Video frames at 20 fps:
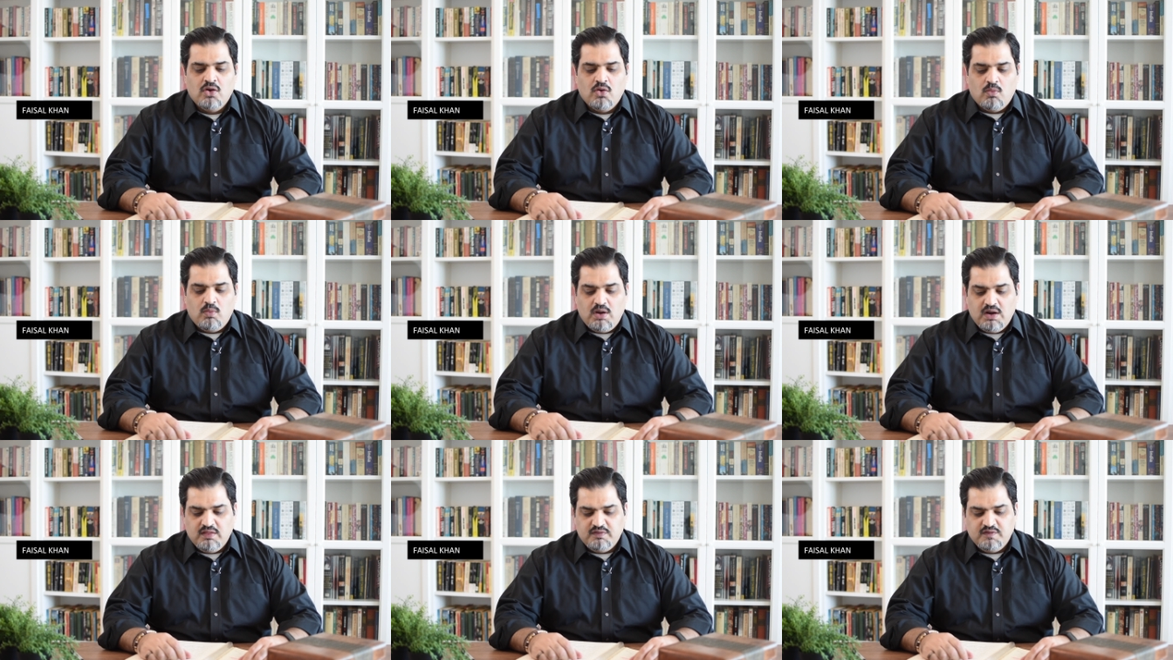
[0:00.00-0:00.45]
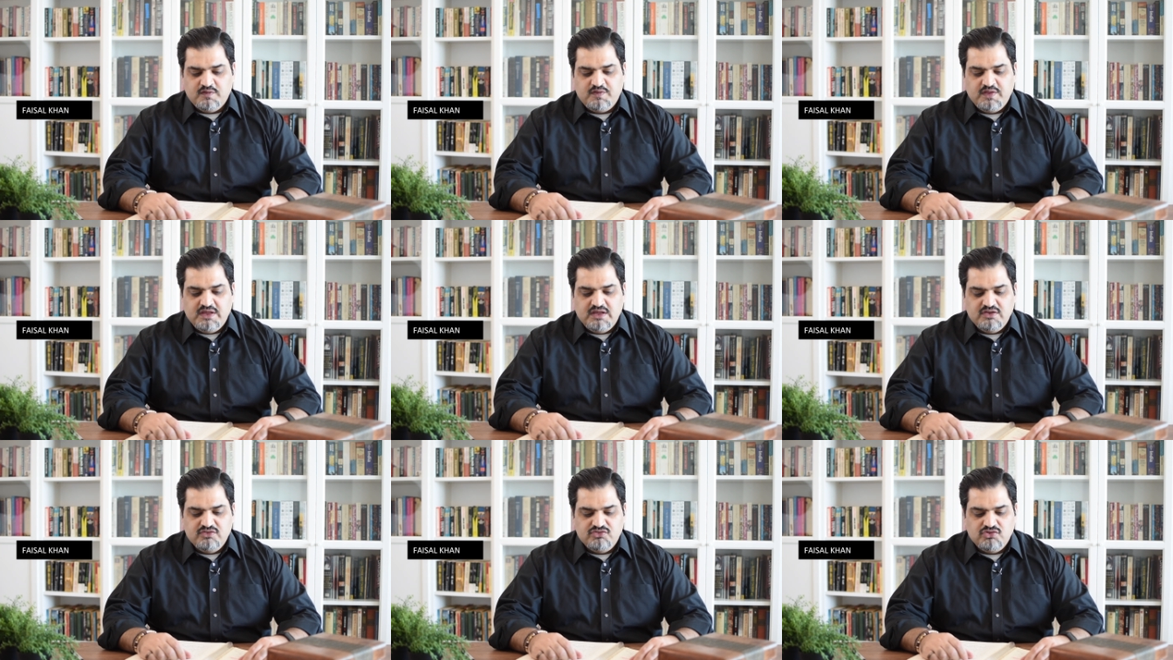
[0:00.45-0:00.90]
One of the
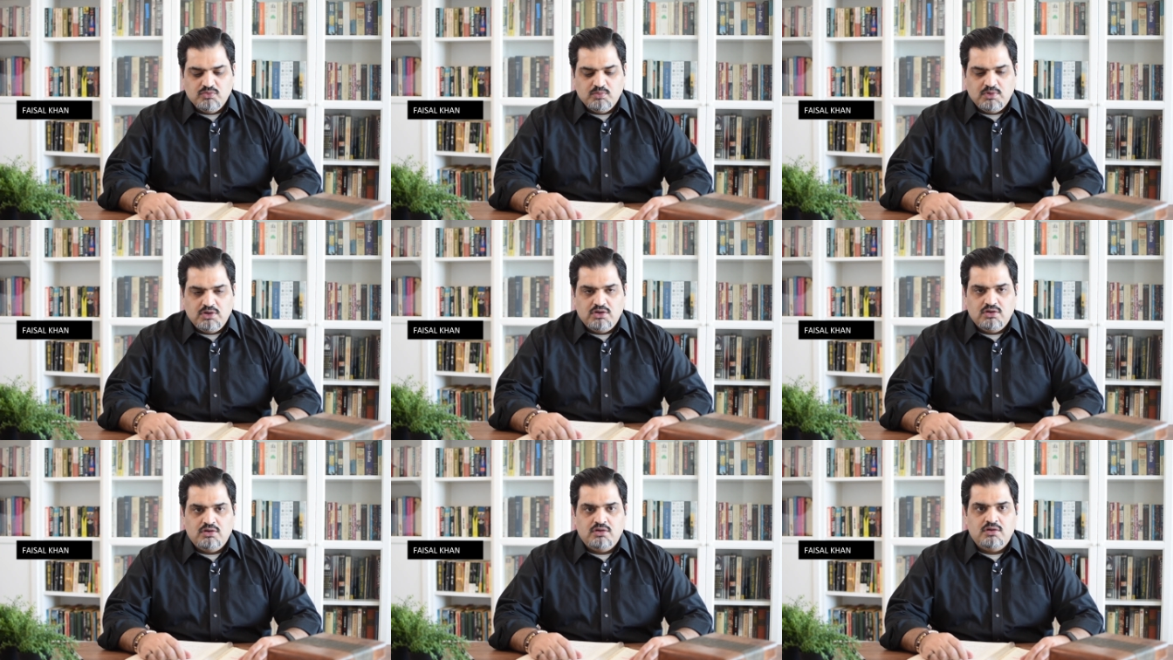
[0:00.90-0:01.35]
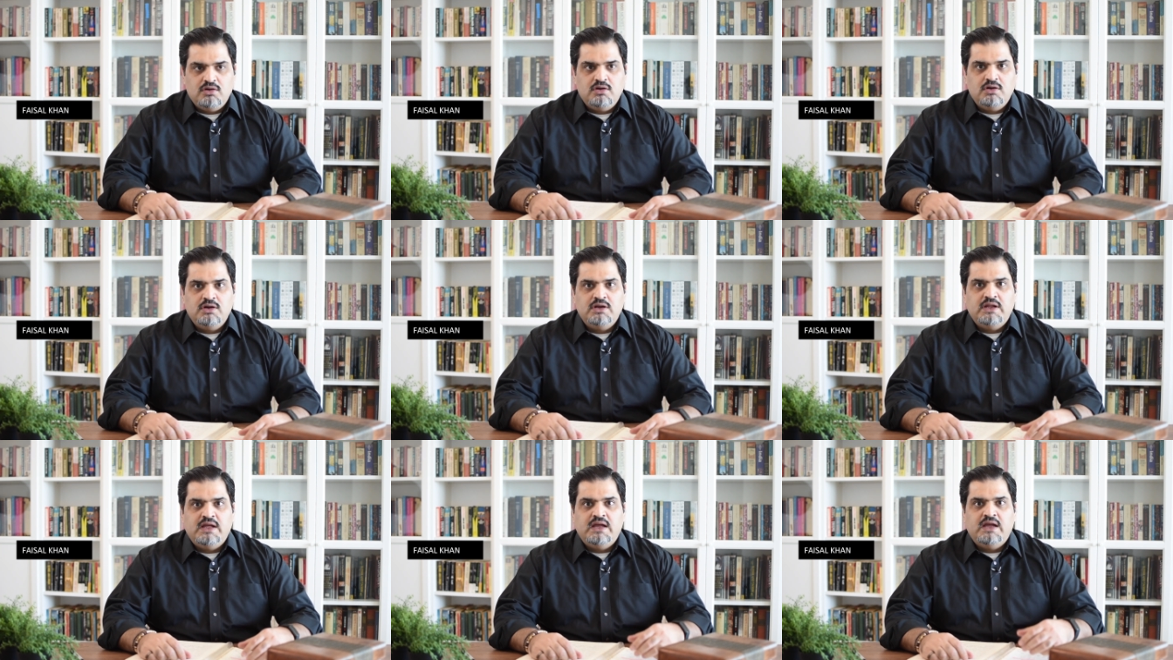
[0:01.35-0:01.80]
things you will
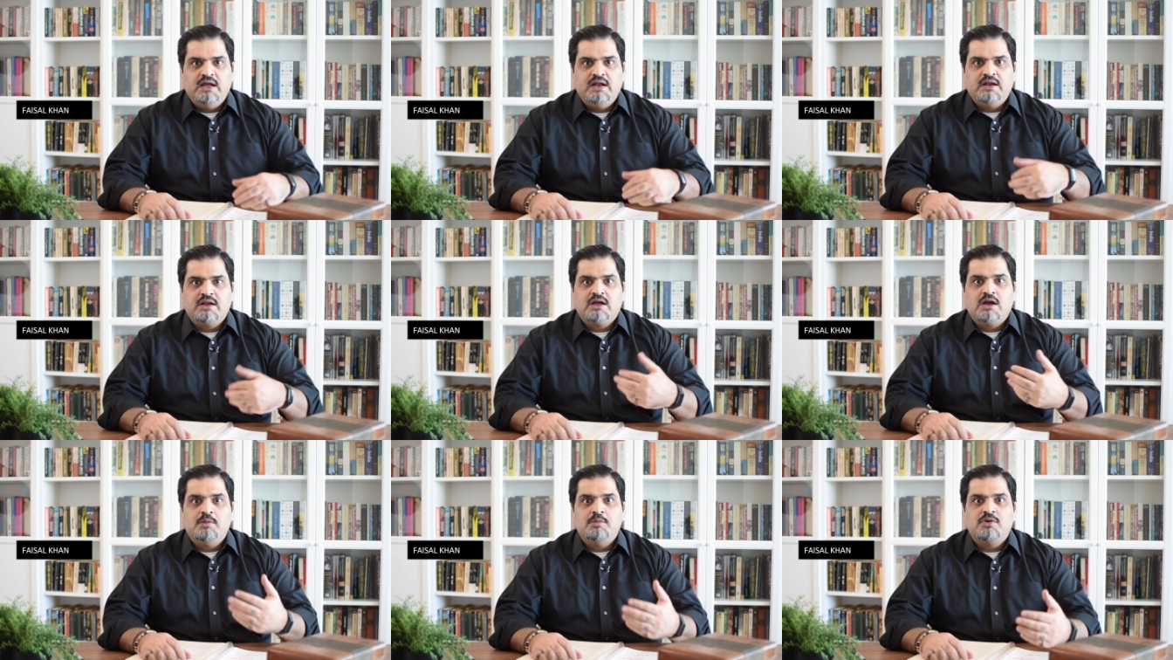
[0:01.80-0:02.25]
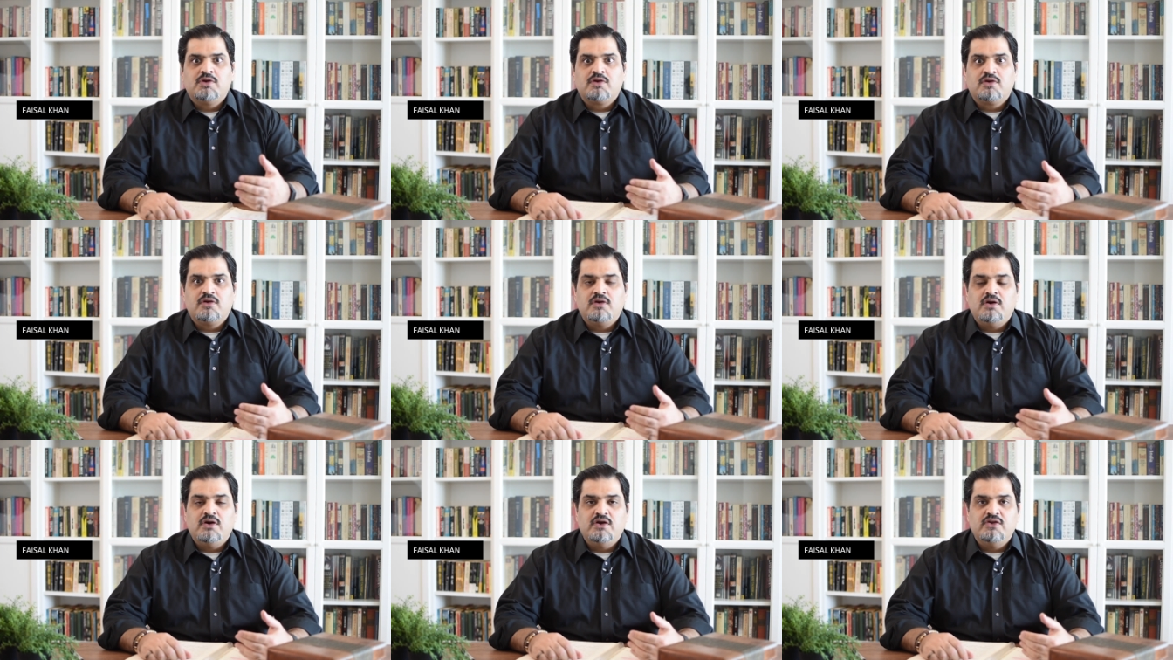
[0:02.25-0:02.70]
learn and come
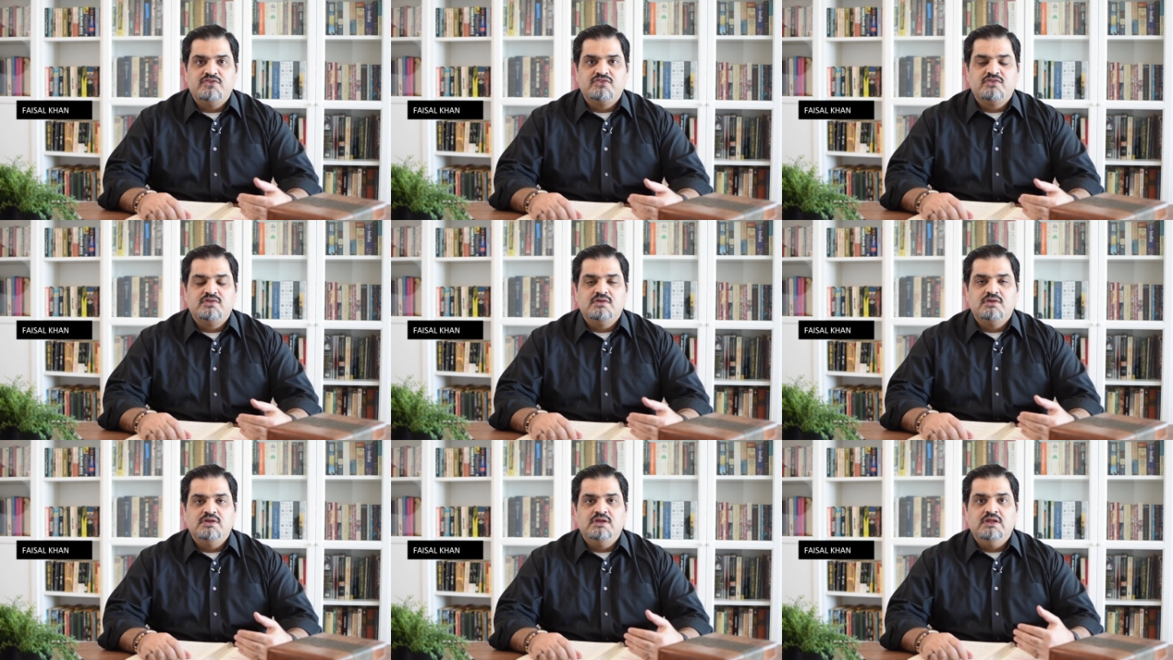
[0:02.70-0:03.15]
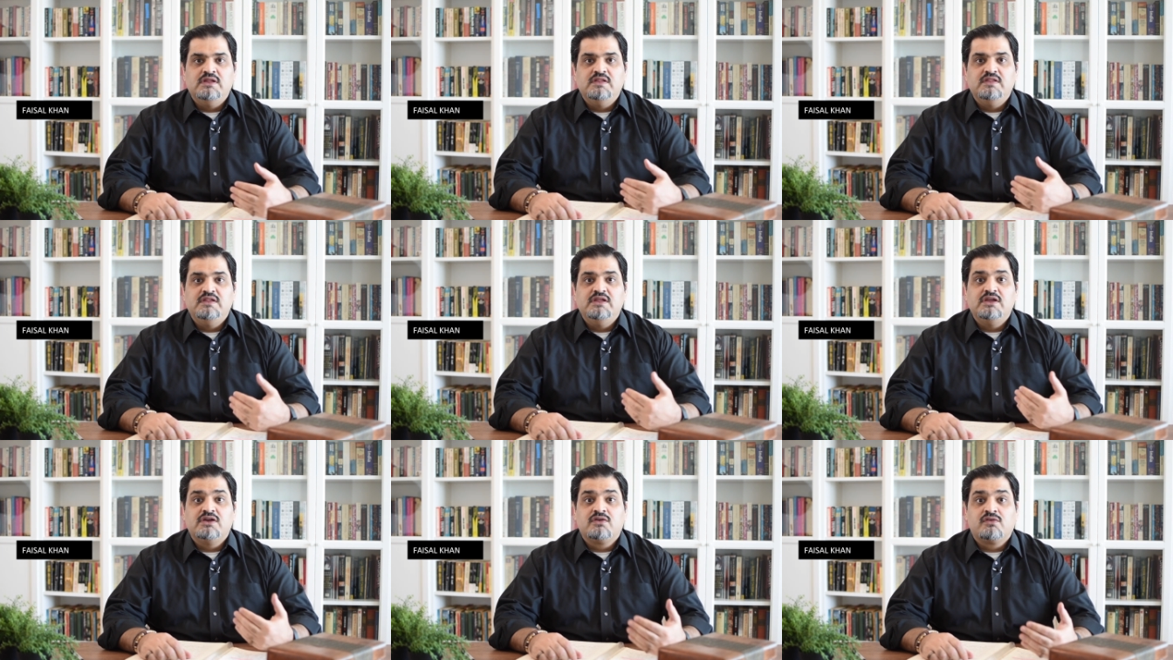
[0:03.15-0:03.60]
across
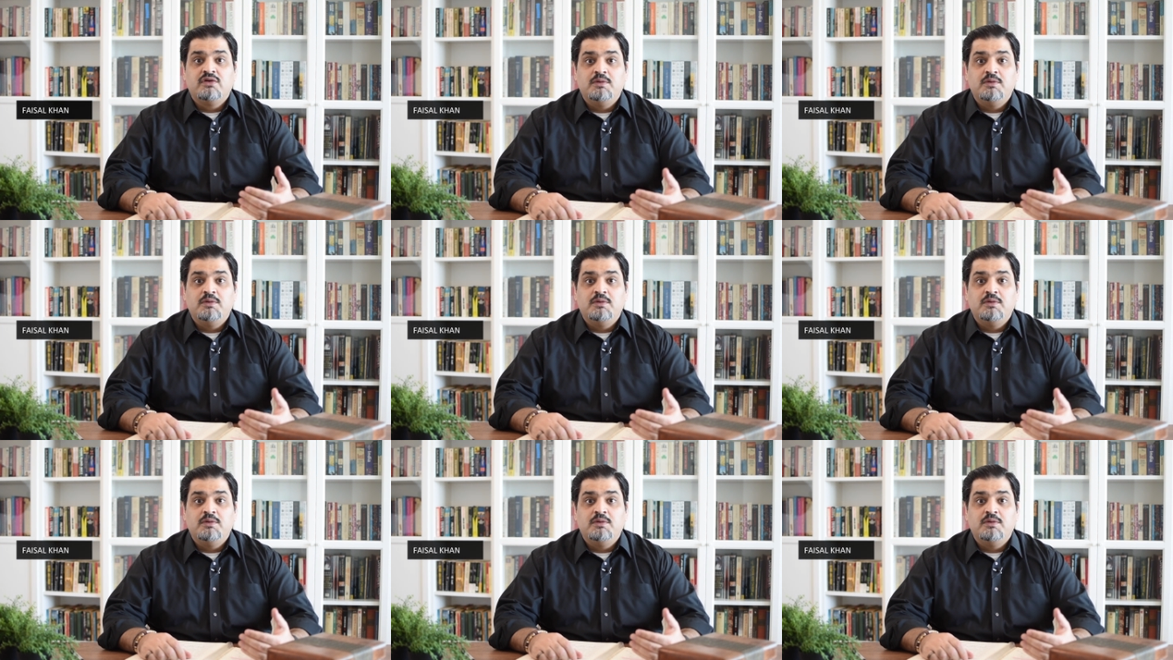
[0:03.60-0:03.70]
in the